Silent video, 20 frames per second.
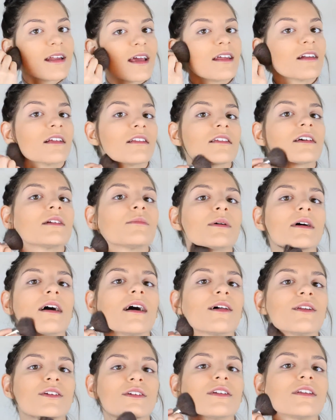and a little bit
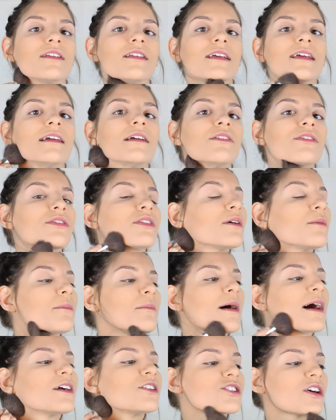underneath
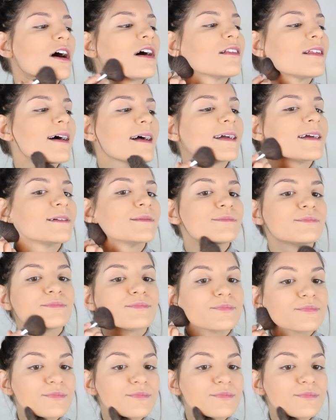my jawline.